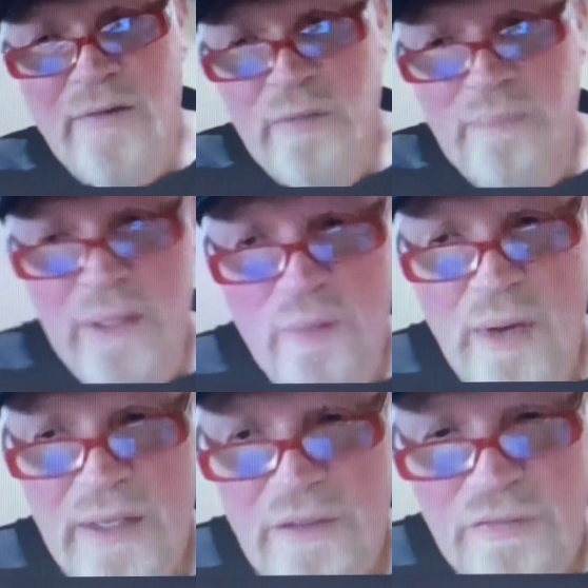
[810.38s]
would be
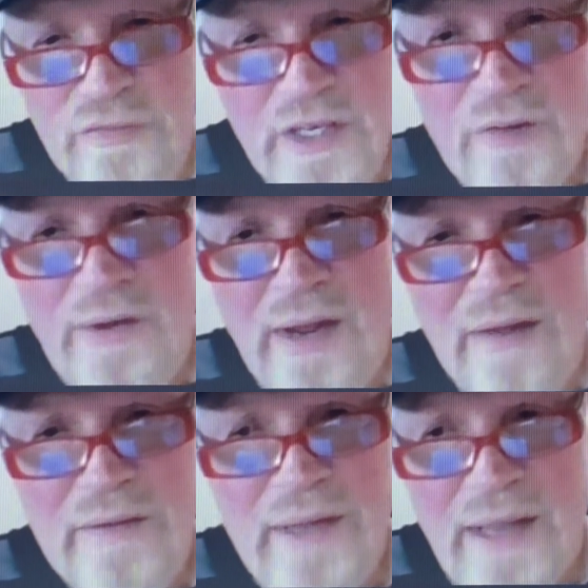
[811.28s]
one to figure
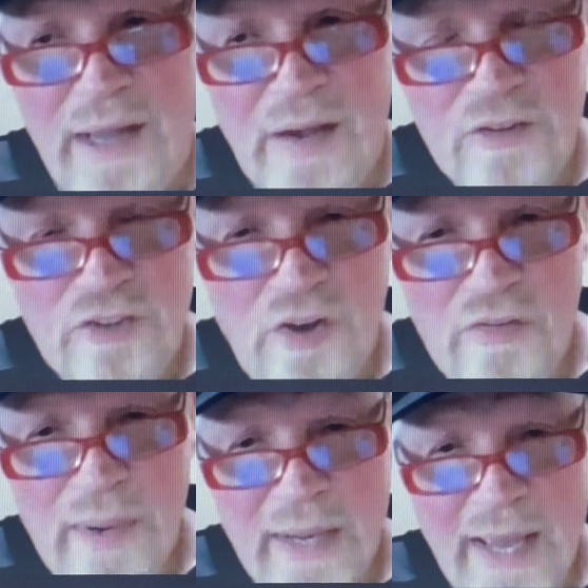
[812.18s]
out how to
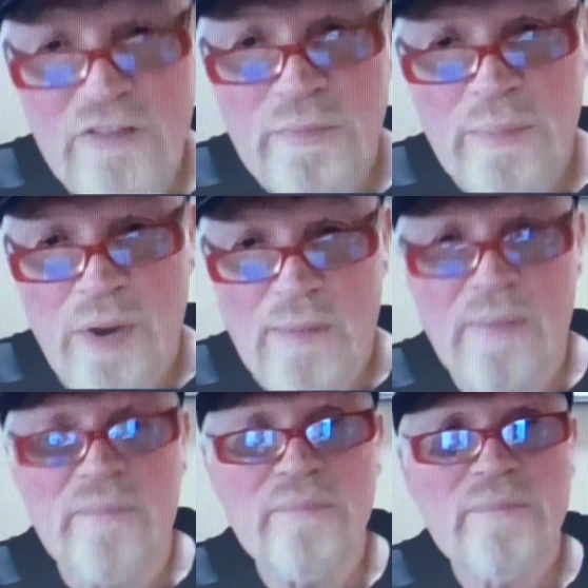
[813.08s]
solve my asthma
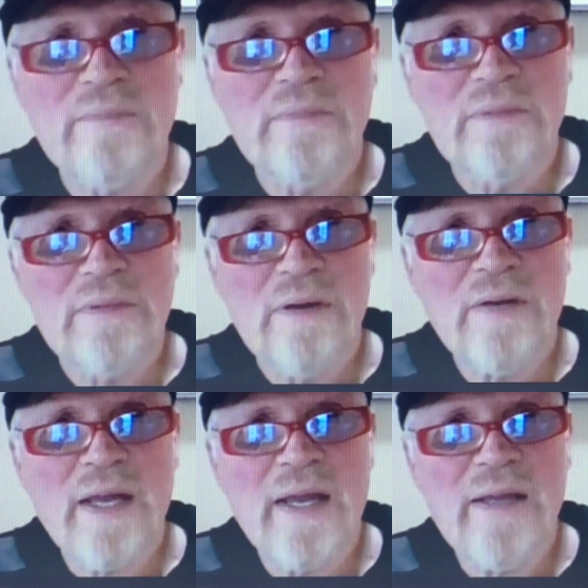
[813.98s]
problem,
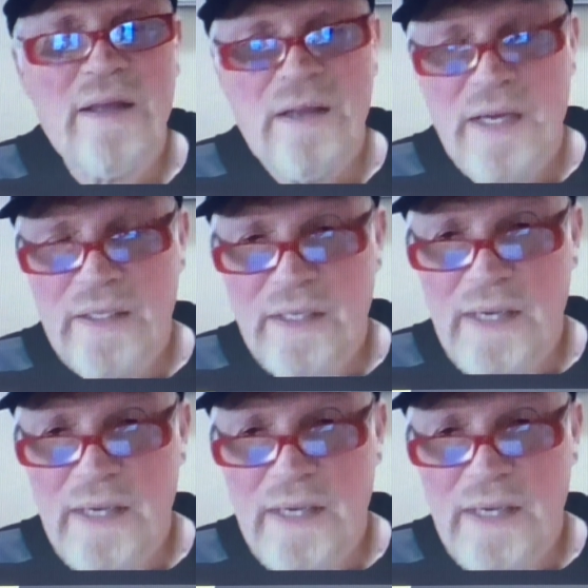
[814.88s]
okay? And